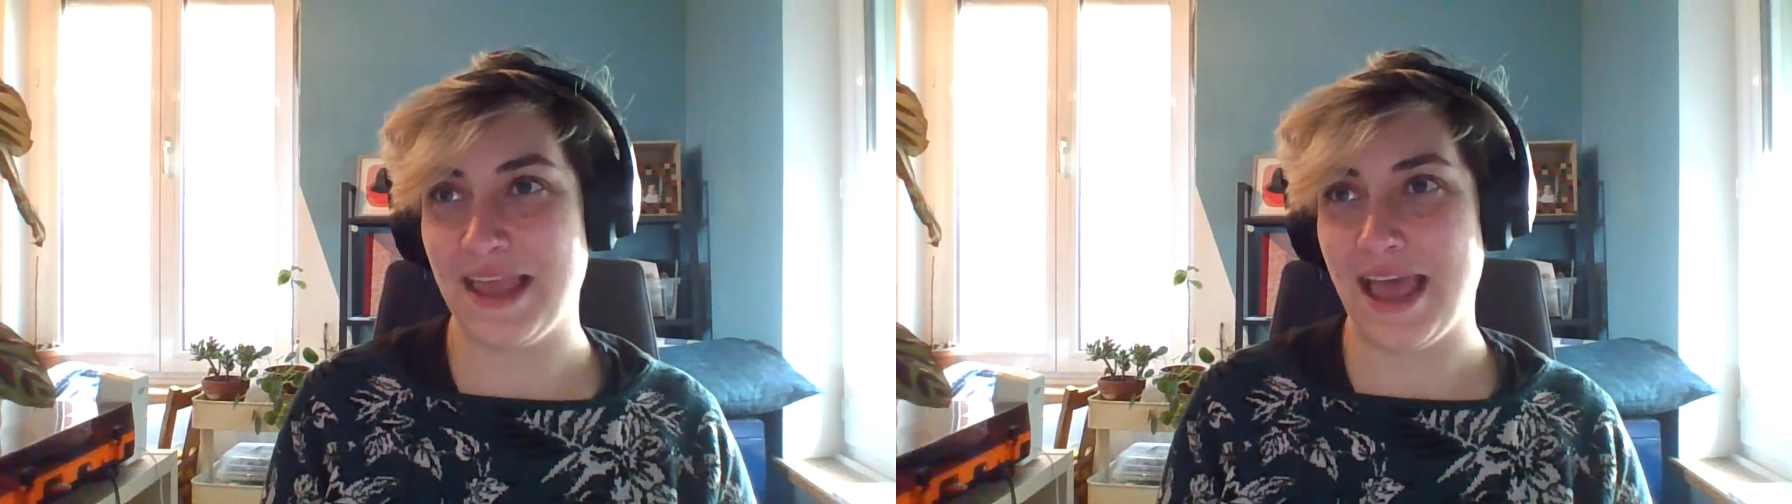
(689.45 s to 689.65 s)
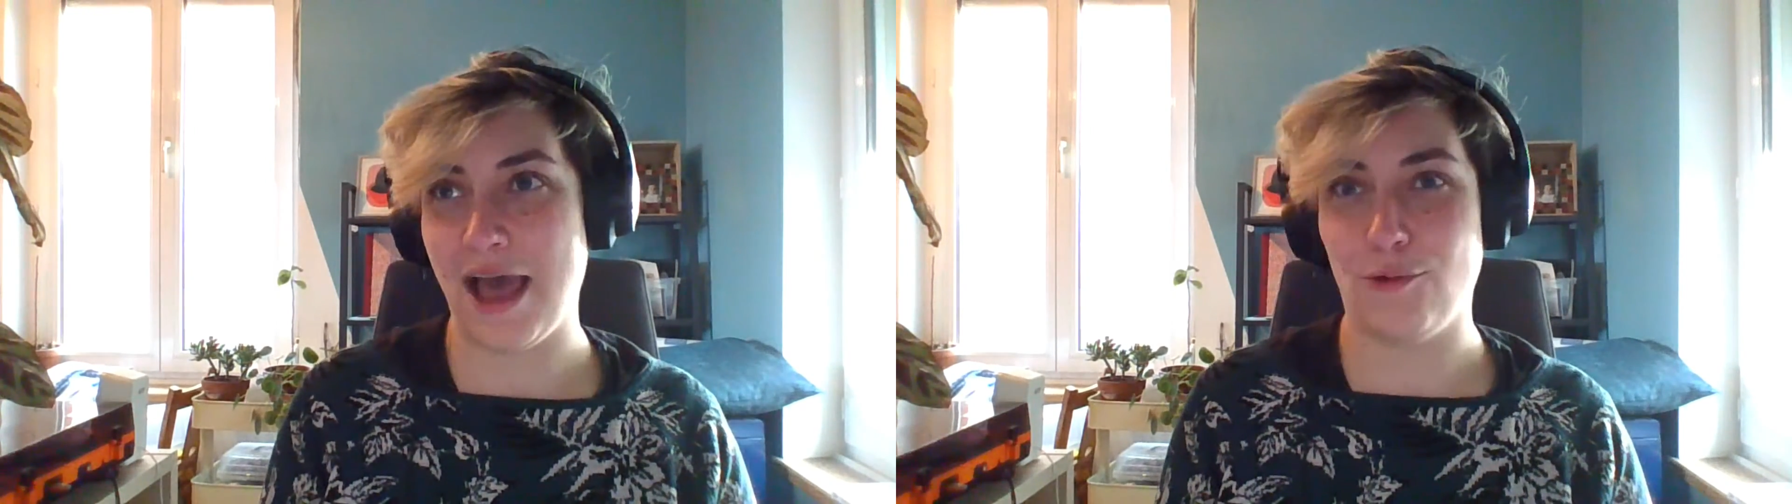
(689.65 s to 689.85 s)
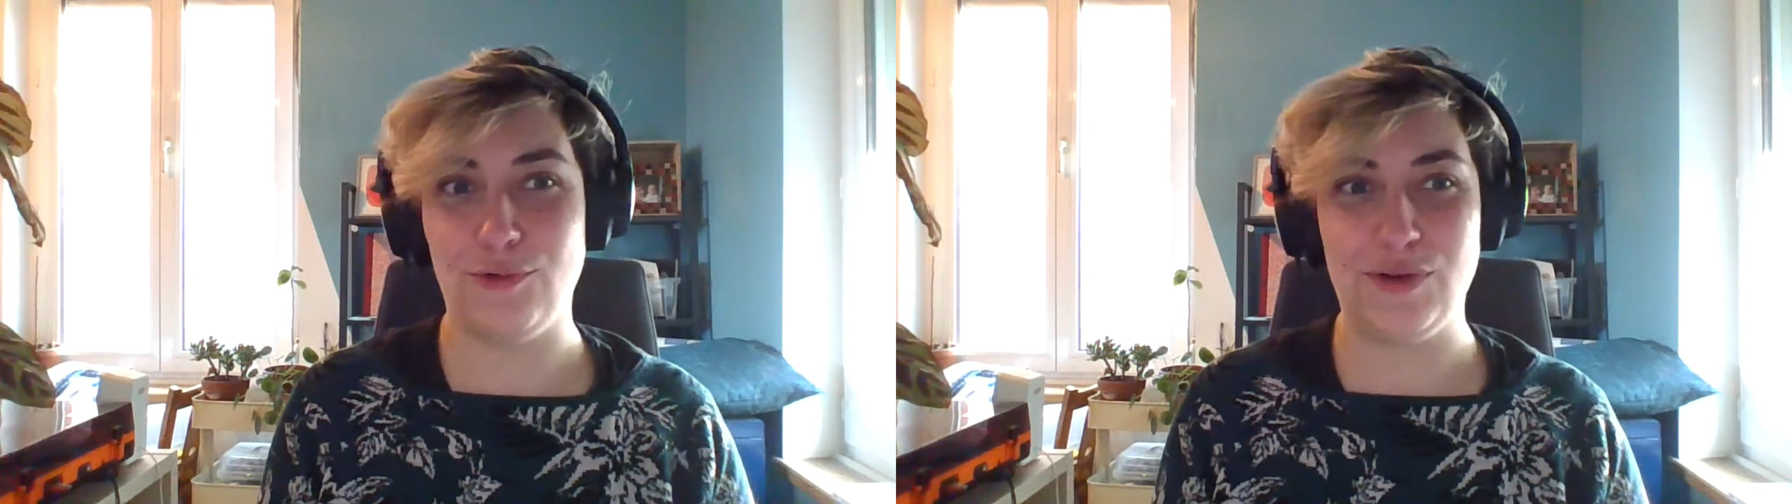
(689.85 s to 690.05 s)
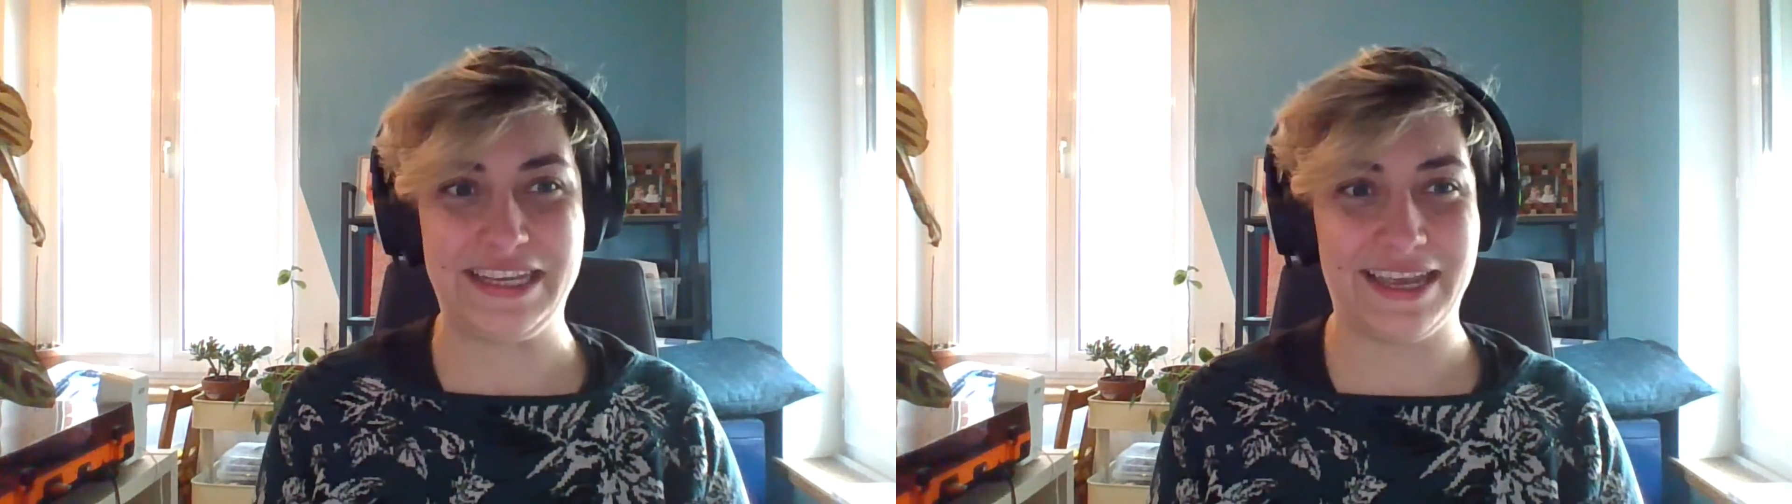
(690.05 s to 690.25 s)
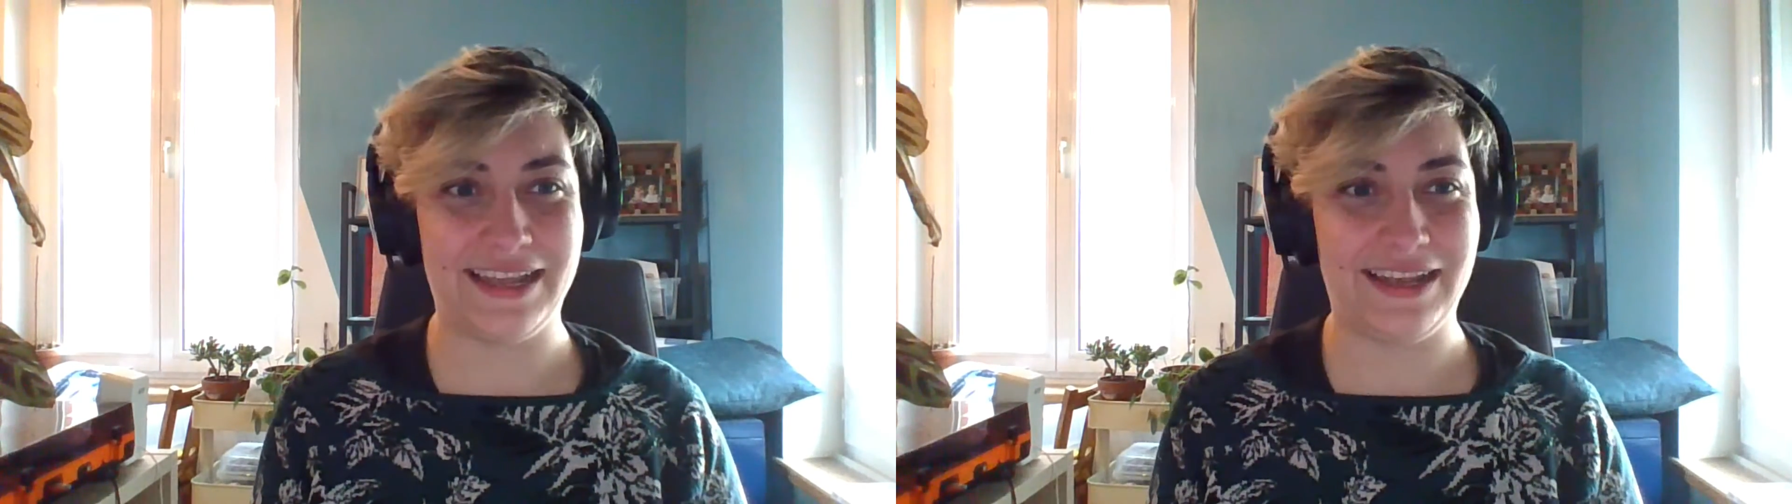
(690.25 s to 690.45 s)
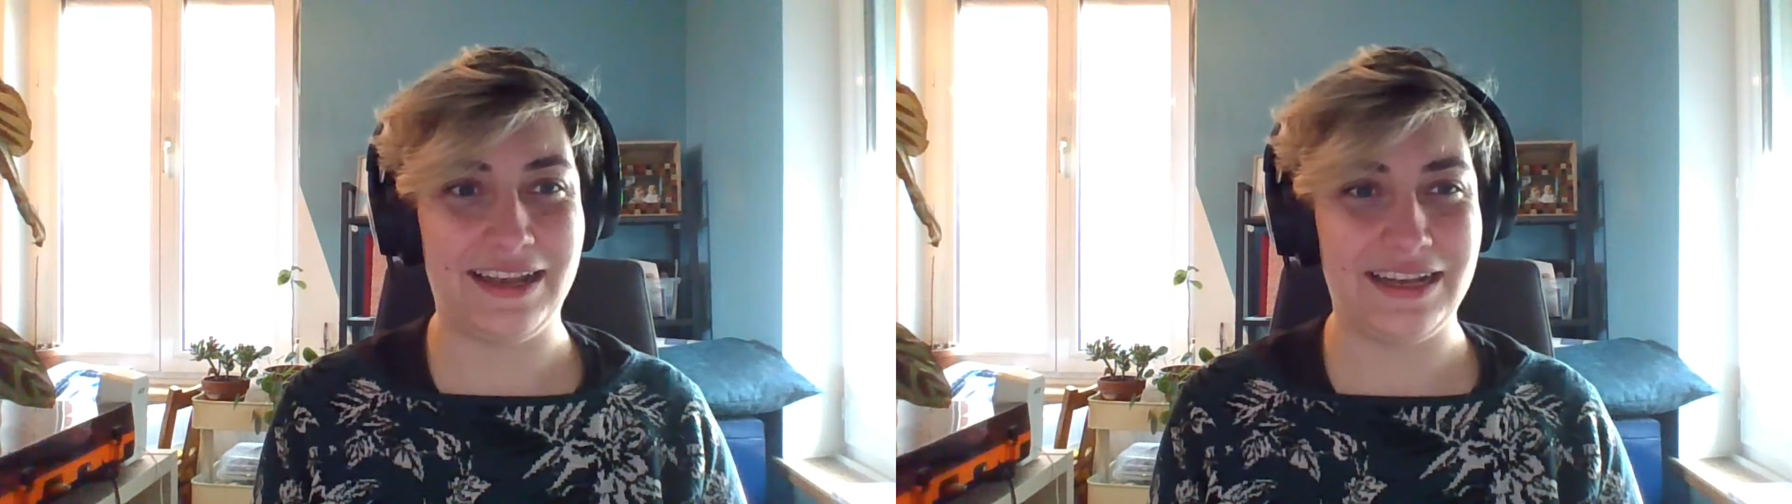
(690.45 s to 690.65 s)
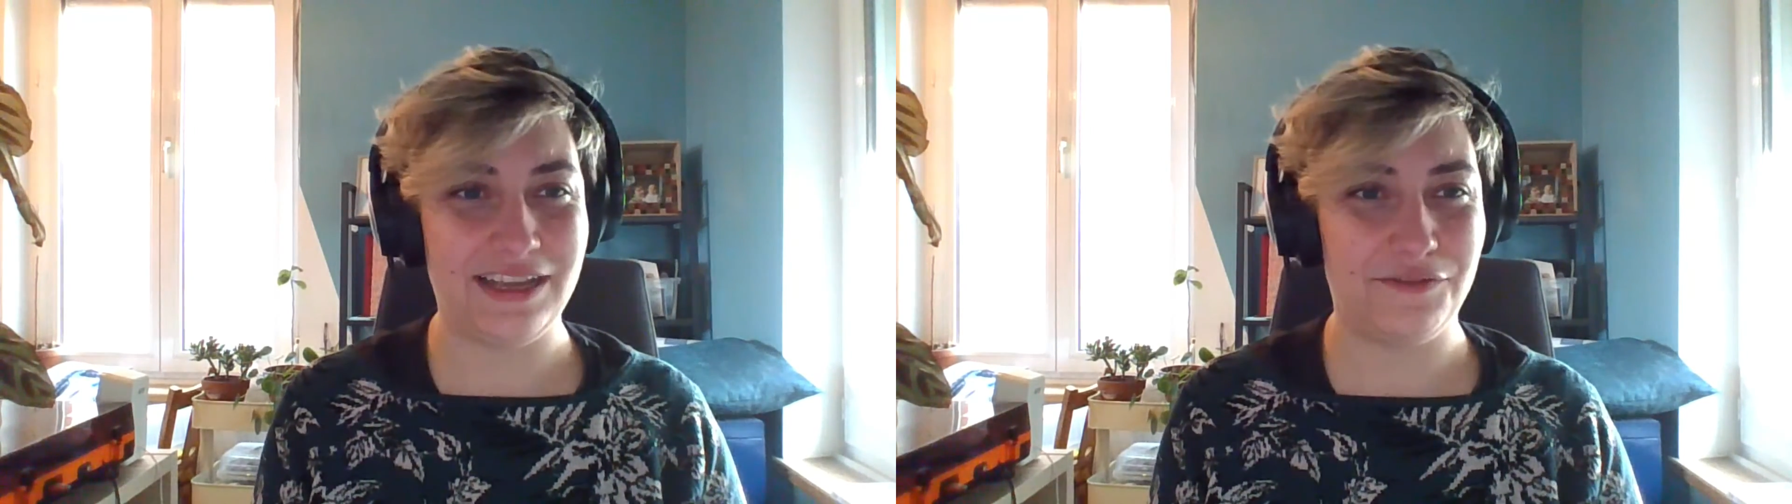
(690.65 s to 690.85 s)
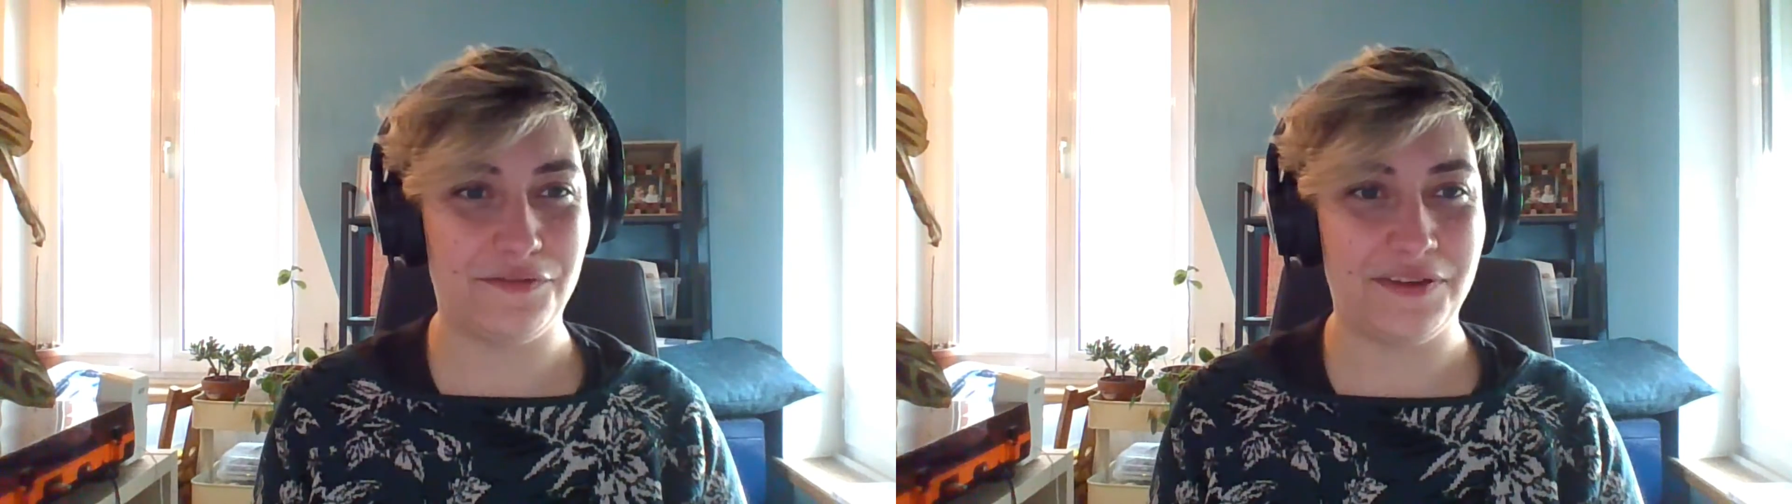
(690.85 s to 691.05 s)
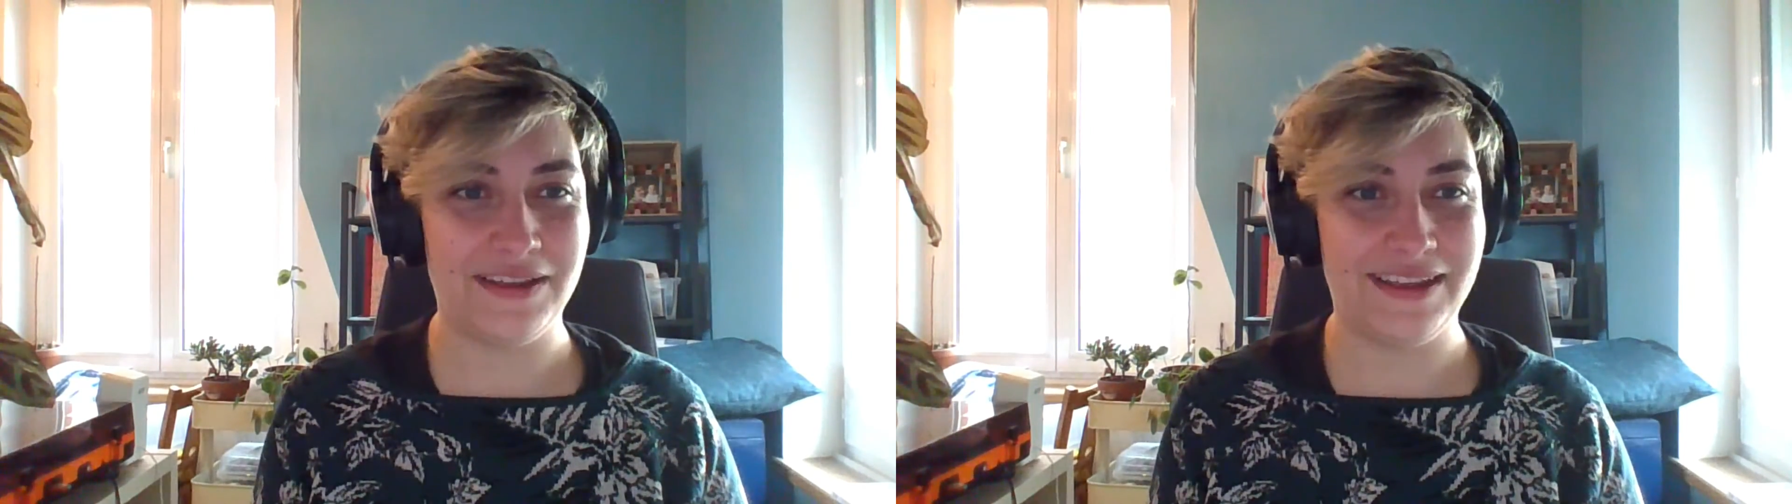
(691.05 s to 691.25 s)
how we can live